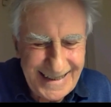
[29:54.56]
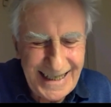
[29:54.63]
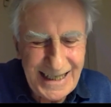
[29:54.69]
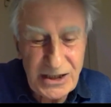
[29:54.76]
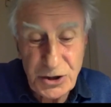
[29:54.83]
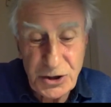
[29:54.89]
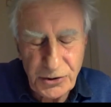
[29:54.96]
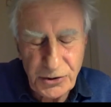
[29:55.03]

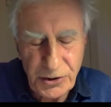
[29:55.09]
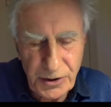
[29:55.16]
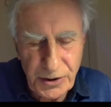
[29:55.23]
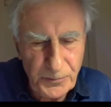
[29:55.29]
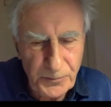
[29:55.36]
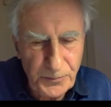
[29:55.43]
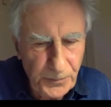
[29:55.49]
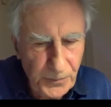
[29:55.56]

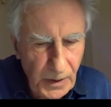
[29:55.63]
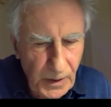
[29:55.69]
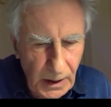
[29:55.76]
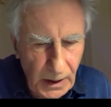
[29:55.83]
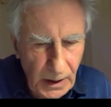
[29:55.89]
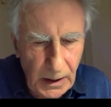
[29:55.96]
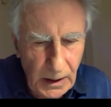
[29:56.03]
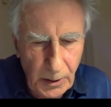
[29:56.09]
Algerian
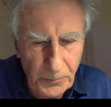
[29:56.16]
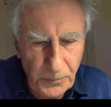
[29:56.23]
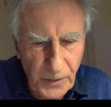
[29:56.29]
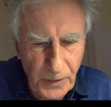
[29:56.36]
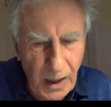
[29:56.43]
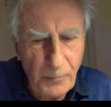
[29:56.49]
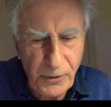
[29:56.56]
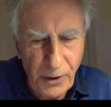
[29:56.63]

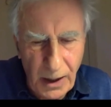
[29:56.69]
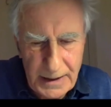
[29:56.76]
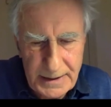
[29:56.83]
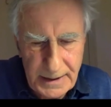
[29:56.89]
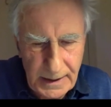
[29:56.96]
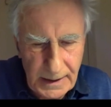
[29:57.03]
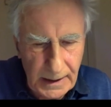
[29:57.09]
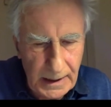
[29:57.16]

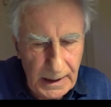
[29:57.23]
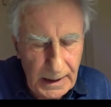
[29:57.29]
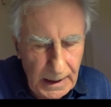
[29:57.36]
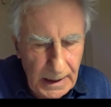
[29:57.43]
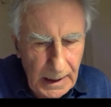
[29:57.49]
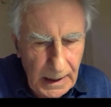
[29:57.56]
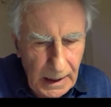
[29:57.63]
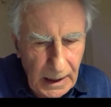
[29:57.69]
uprising.
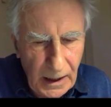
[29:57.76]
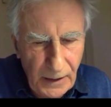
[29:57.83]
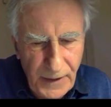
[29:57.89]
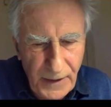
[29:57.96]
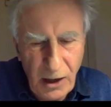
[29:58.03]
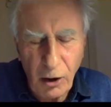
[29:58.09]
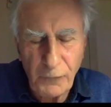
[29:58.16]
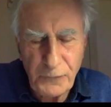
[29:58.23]

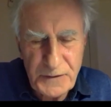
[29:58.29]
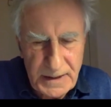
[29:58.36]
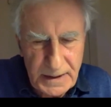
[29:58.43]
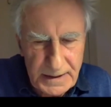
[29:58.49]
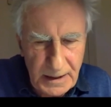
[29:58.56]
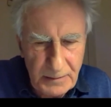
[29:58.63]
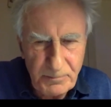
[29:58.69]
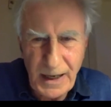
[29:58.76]
their
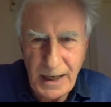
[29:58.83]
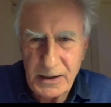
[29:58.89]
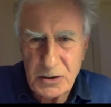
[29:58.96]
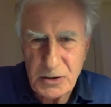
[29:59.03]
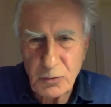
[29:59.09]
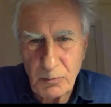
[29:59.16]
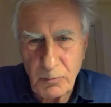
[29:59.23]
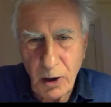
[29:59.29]
offices in
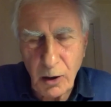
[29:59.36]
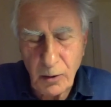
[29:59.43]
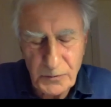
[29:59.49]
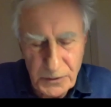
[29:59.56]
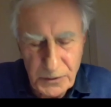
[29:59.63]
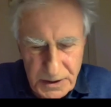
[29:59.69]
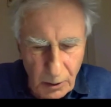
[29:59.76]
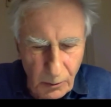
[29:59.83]
Paris were
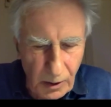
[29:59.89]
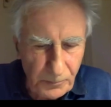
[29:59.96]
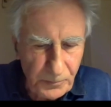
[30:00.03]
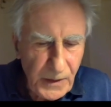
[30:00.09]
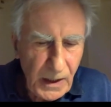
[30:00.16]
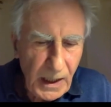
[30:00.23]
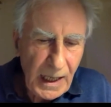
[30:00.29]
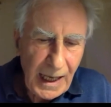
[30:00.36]
bombed and so on.
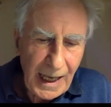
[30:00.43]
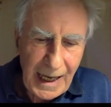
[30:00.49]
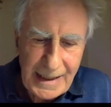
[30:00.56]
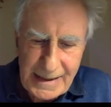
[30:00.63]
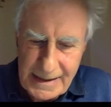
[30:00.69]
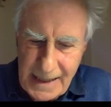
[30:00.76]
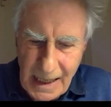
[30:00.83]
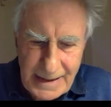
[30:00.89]

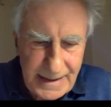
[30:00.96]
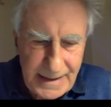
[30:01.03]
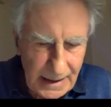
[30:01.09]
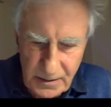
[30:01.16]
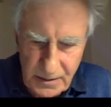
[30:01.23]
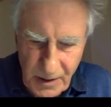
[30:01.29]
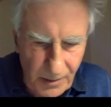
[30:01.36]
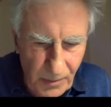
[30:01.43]
And Ida
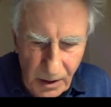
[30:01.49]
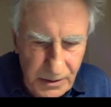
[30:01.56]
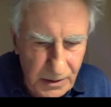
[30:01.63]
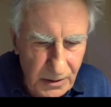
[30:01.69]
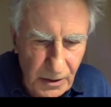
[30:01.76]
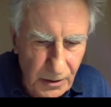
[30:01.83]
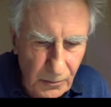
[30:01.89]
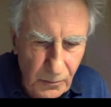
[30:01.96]
said to my mother,
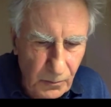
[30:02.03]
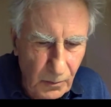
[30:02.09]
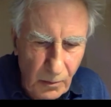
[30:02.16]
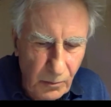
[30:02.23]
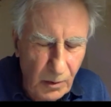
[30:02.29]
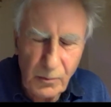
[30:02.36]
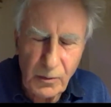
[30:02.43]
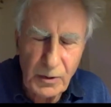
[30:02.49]
you know,
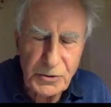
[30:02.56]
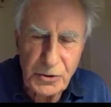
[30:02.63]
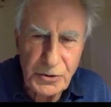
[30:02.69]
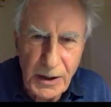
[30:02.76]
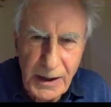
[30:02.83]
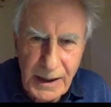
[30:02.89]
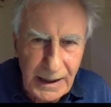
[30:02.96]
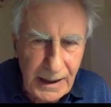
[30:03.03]
what are you
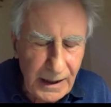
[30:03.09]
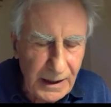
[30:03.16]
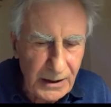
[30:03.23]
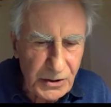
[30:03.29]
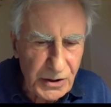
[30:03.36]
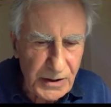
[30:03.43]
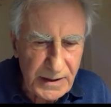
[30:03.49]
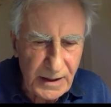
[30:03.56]
doing here?
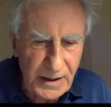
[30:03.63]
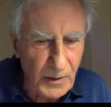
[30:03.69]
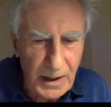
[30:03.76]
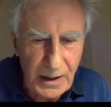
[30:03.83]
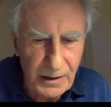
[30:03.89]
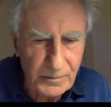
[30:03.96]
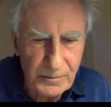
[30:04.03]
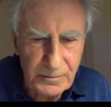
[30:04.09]
And she said,
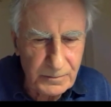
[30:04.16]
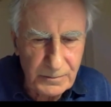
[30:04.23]
well,